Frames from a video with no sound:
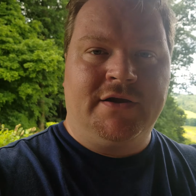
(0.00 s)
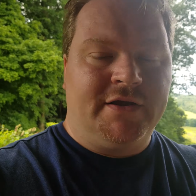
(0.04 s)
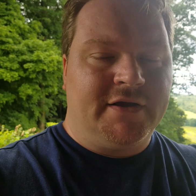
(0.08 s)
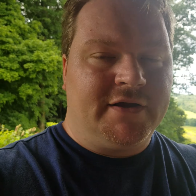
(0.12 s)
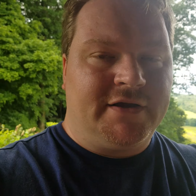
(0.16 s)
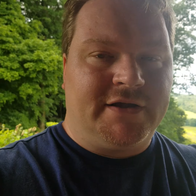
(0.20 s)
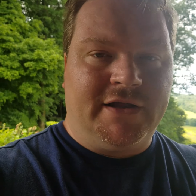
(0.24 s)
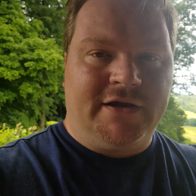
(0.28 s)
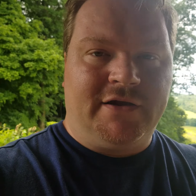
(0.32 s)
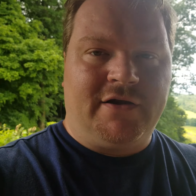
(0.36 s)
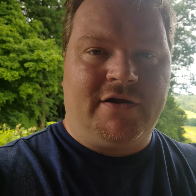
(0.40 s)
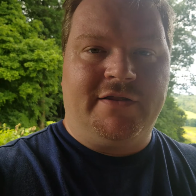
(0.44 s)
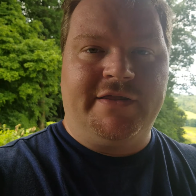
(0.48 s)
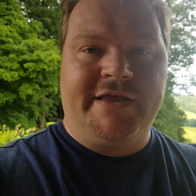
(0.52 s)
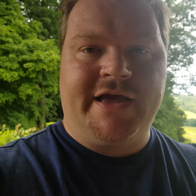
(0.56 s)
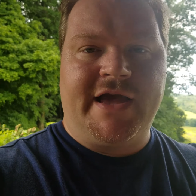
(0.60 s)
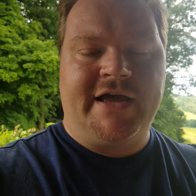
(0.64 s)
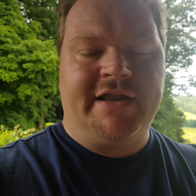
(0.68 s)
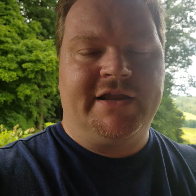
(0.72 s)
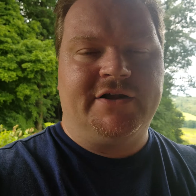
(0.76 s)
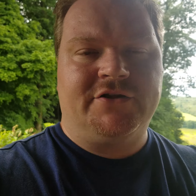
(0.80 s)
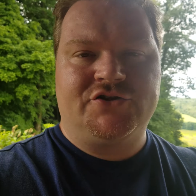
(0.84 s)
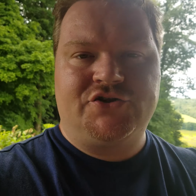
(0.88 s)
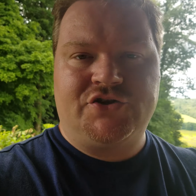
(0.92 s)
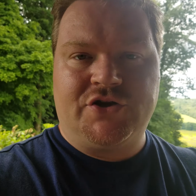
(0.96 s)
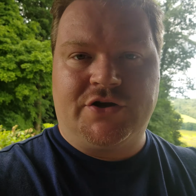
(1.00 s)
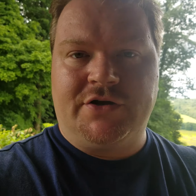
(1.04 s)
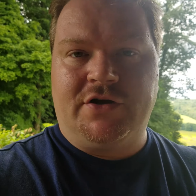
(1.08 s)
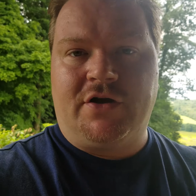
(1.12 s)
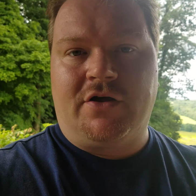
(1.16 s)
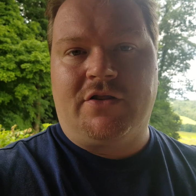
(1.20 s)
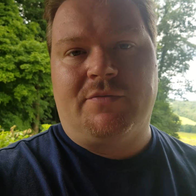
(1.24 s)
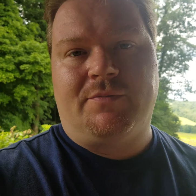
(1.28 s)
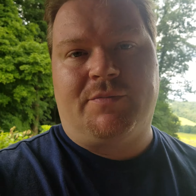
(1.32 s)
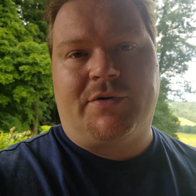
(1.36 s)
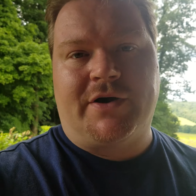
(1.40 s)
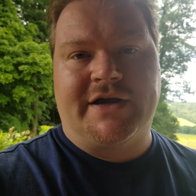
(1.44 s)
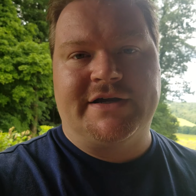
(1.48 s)
Click on that, it'll show you all
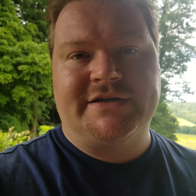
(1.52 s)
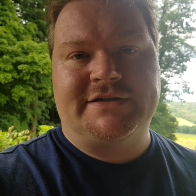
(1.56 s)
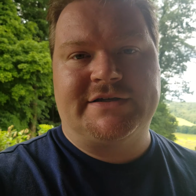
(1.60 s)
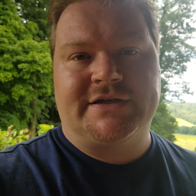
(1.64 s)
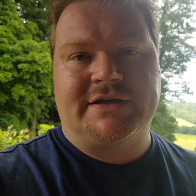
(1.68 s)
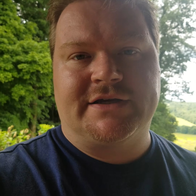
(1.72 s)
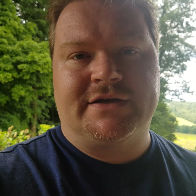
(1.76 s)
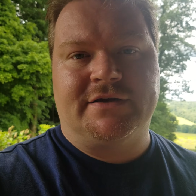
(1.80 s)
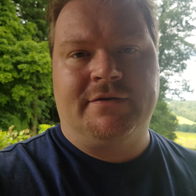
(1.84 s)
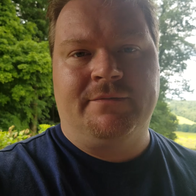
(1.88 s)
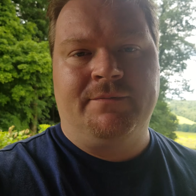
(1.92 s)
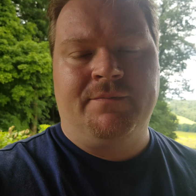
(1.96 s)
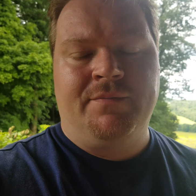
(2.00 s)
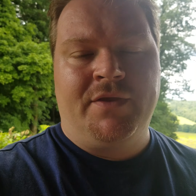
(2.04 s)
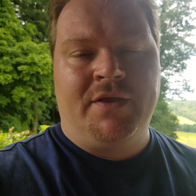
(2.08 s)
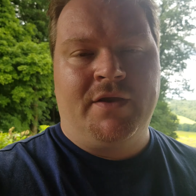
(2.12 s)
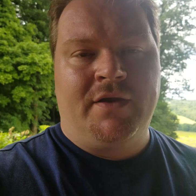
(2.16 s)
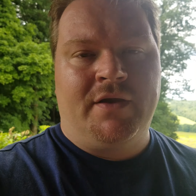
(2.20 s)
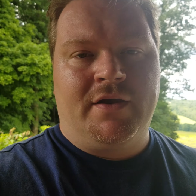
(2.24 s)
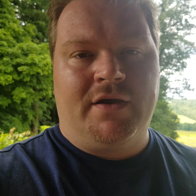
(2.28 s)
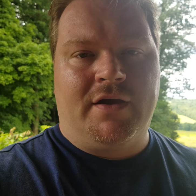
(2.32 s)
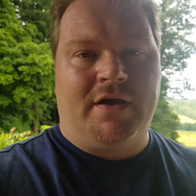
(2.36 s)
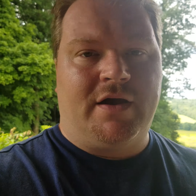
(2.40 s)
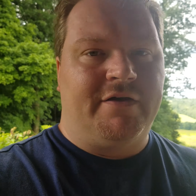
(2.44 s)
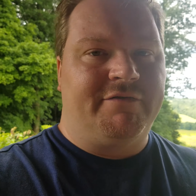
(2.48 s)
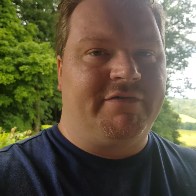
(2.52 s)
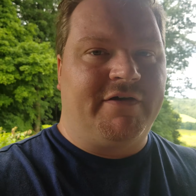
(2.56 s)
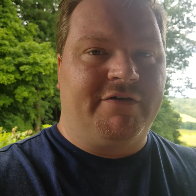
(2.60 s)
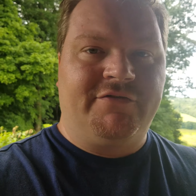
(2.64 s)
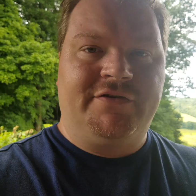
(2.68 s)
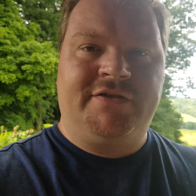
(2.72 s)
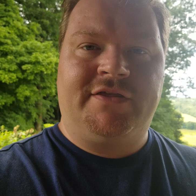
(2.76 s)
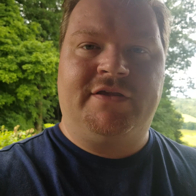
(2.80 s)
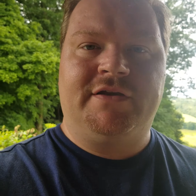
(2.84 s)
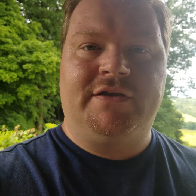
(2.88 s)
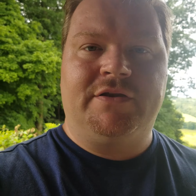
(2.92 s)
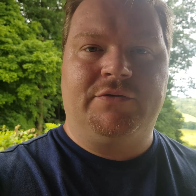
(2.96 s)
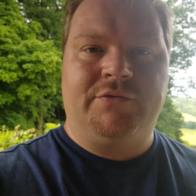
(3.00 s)
the pricing of
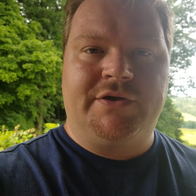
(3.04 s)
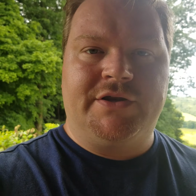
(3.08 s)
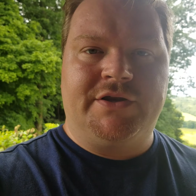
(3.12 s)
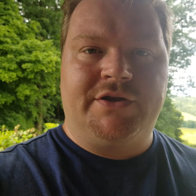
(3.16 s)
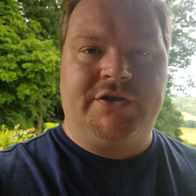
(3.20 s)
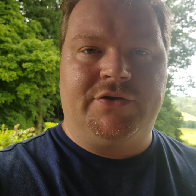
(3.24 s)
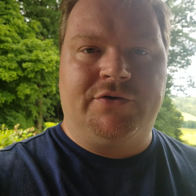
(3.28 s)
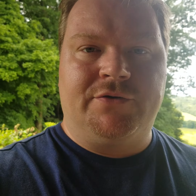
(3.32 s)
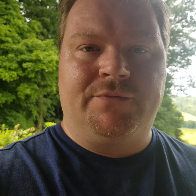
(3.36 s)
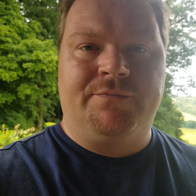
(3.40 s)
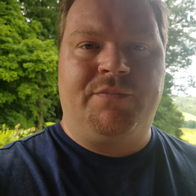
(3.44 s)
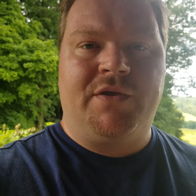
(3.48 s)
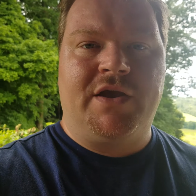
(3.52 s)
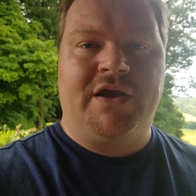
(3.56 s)
everything that we do.